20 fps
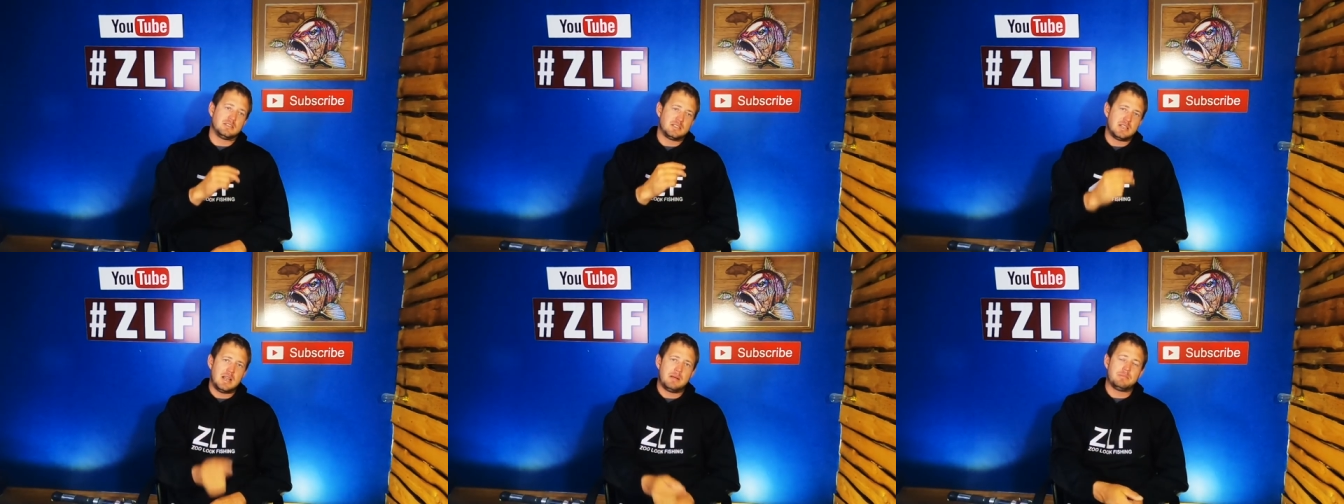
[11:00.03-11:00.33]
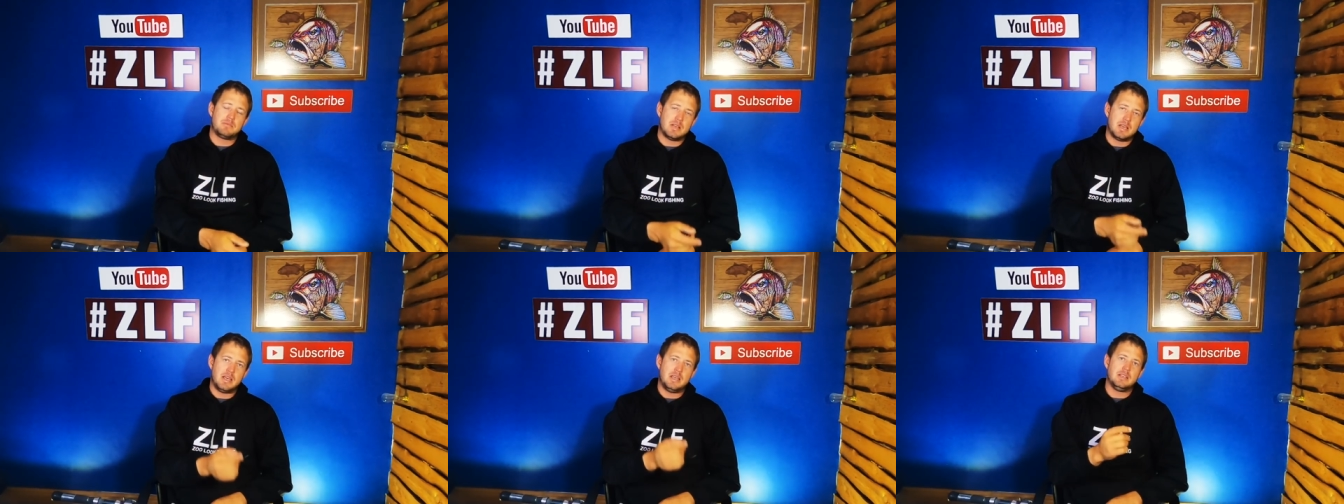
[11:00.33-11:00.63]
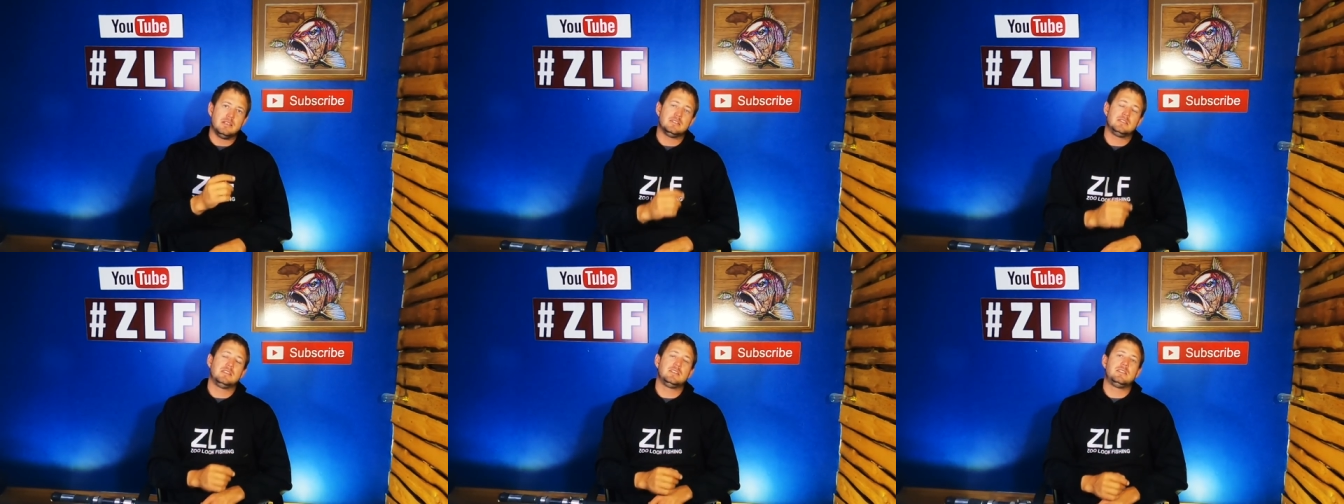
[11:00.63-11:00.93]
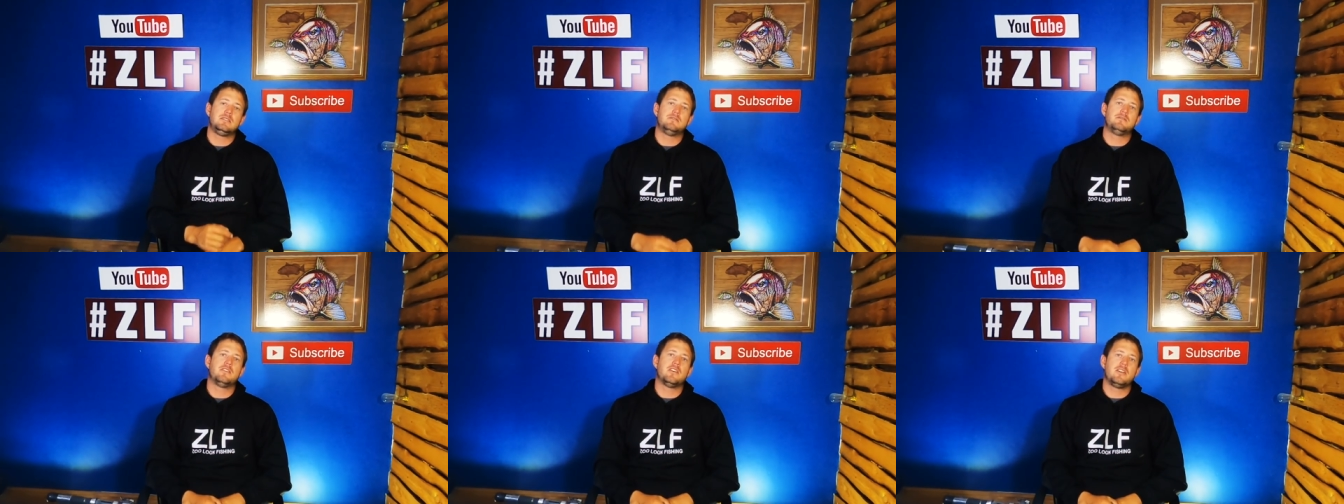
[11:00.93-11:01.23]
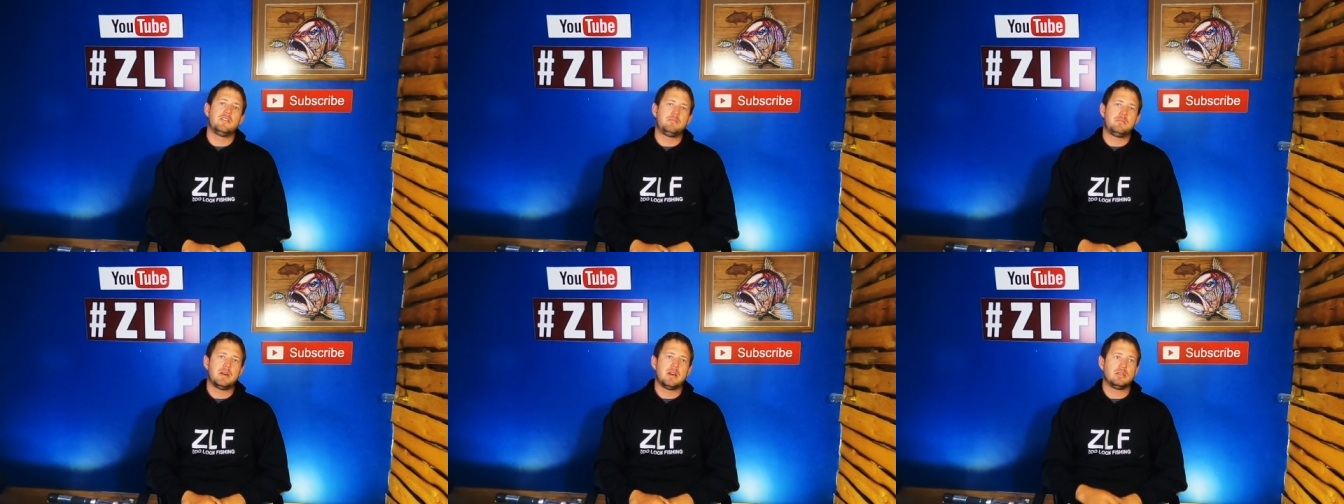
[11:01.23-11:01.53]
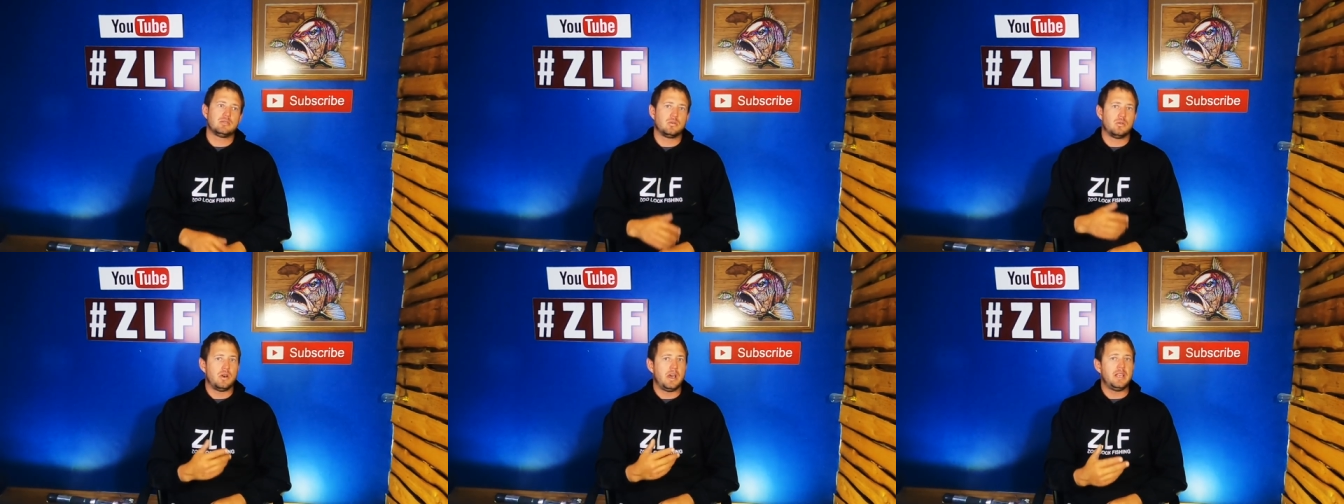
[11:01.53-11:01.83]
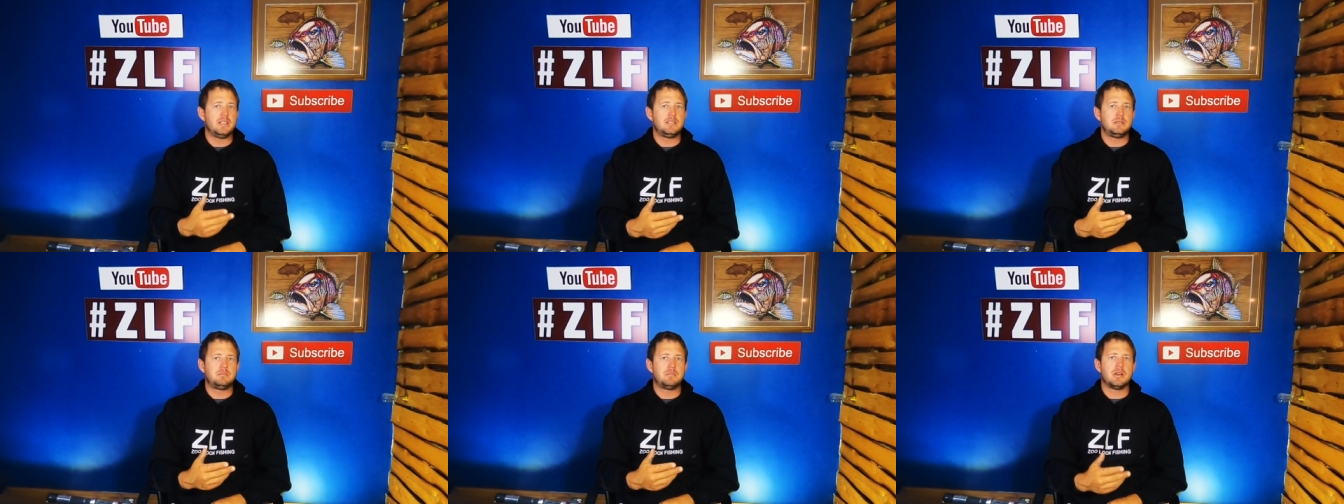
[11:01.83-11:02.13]
slap the uh, 65 pound or
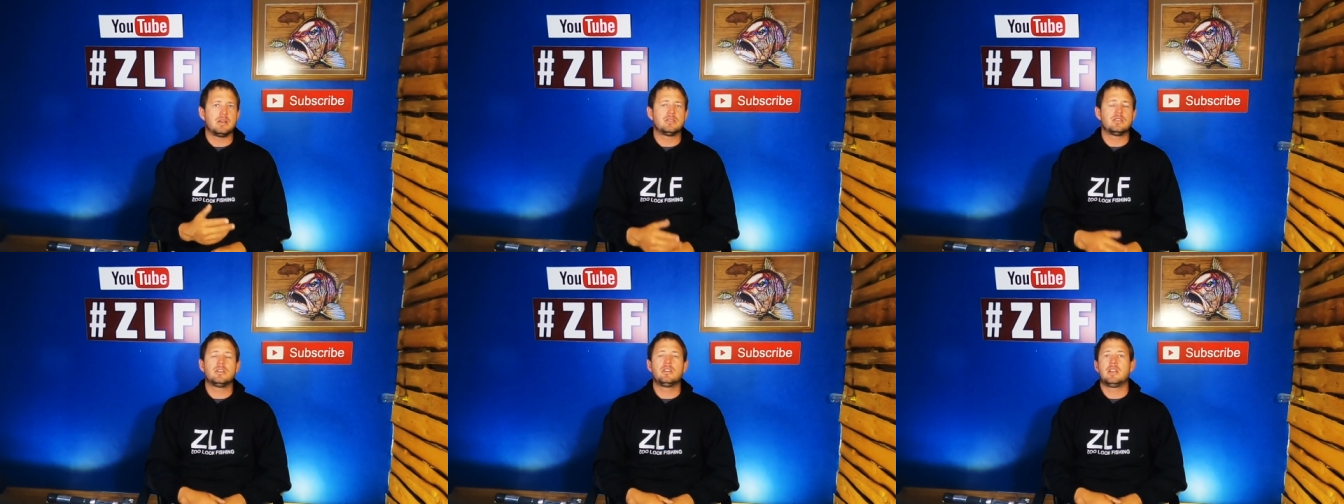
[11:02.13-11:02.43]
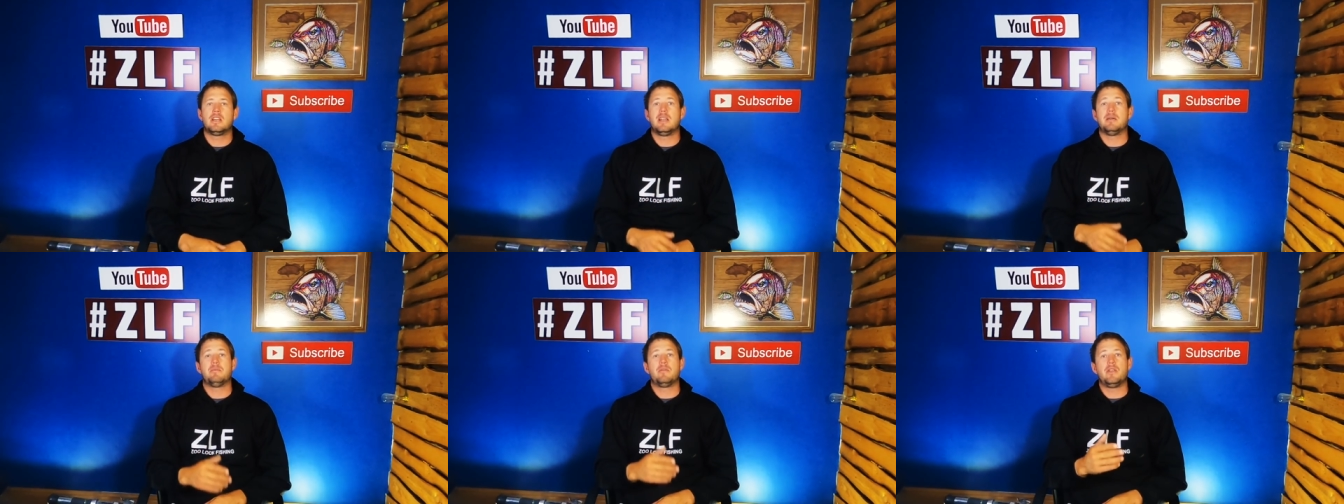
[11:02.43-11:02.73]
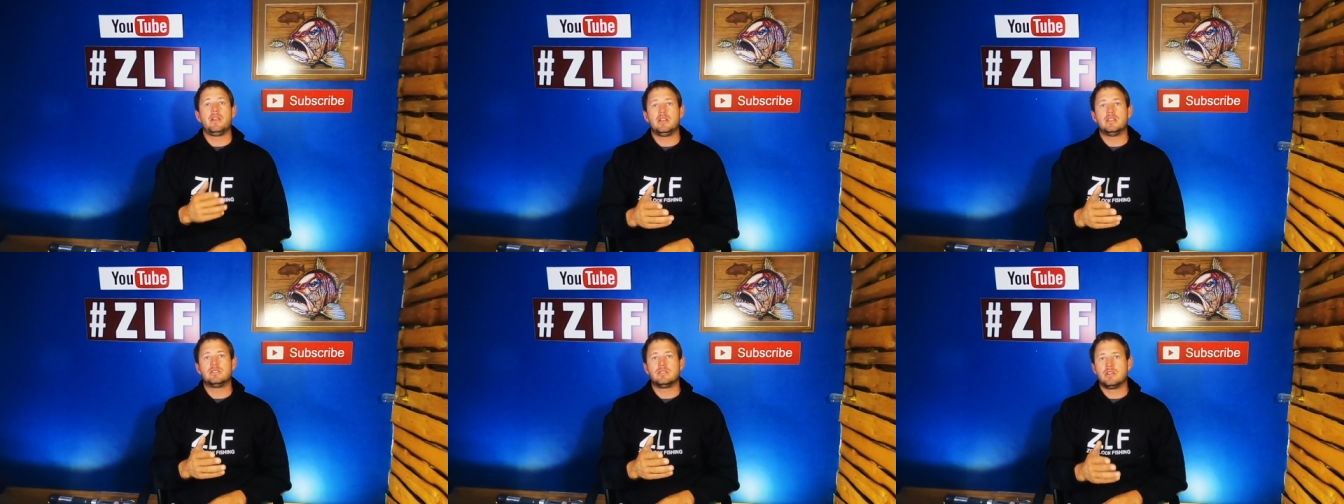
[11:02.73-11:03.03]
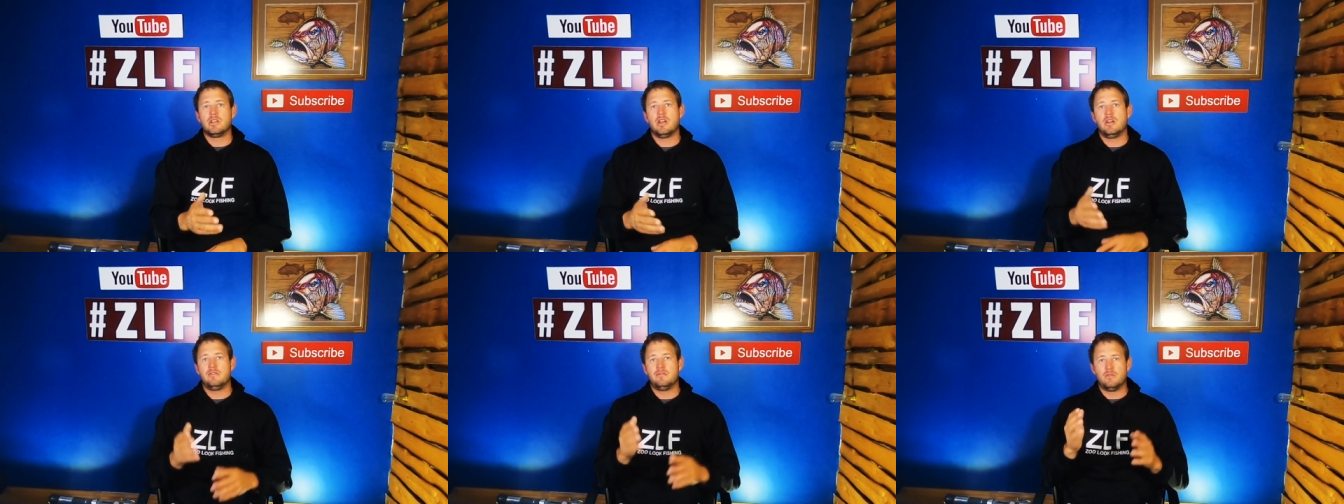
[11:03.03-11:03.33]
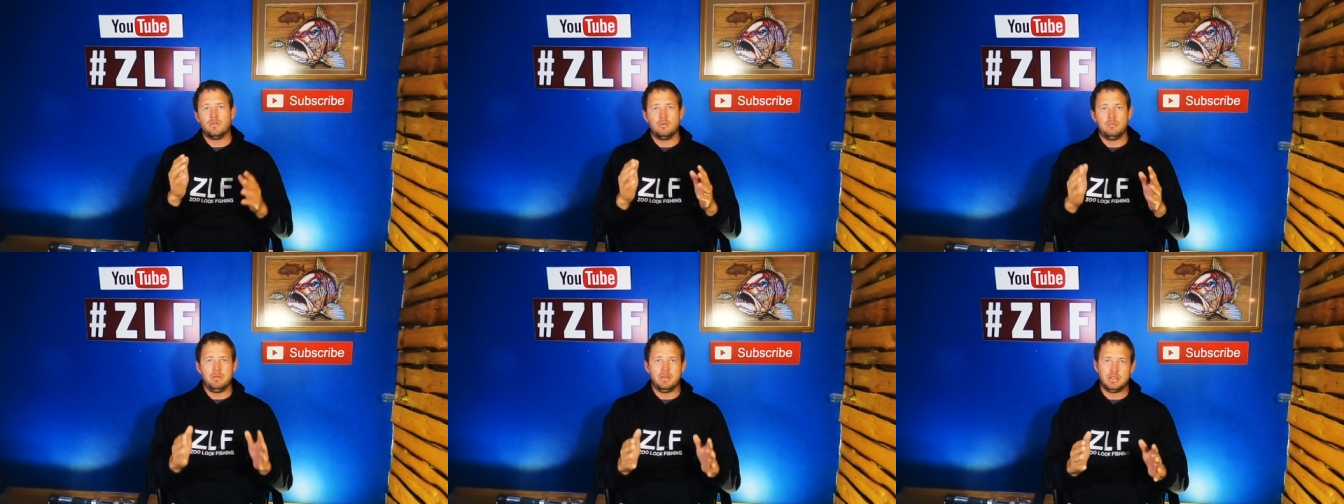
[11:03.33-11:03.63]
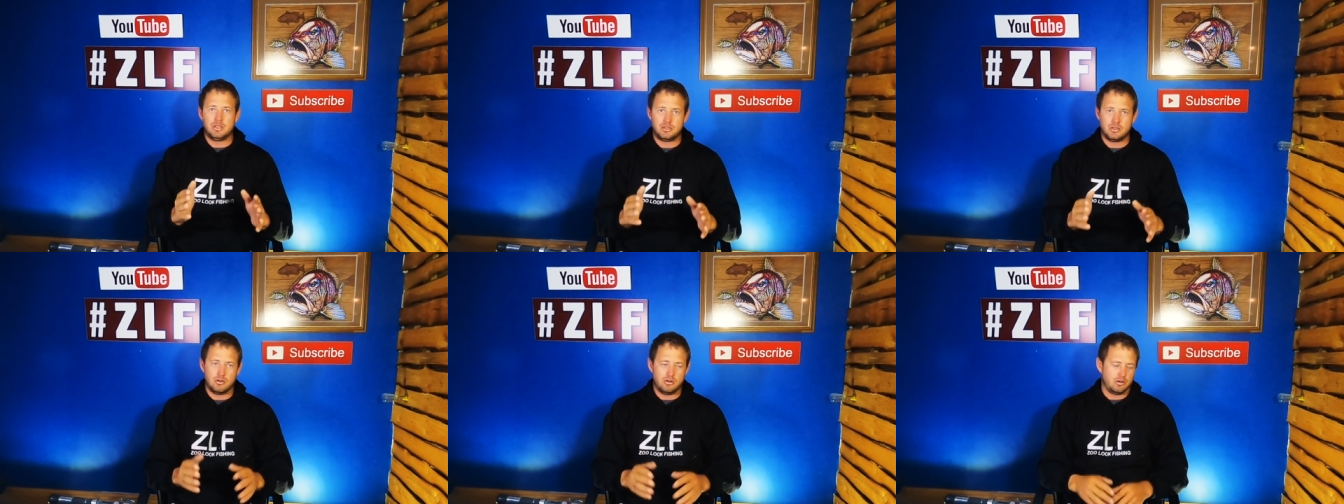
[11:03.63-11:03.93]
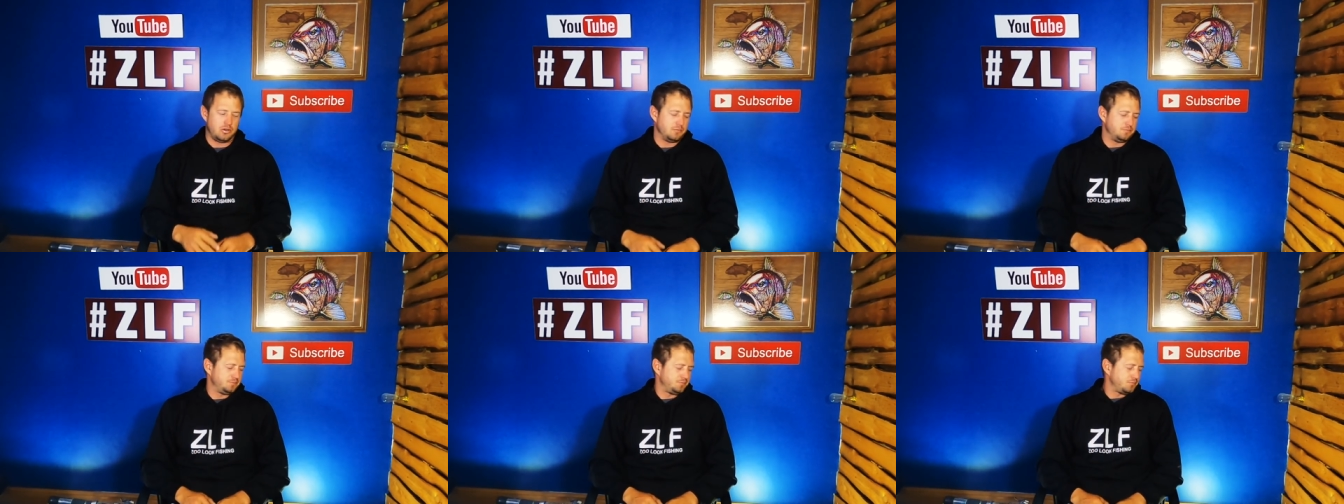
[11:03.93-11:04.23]
80 pound on and I'm ready to go for a big shock.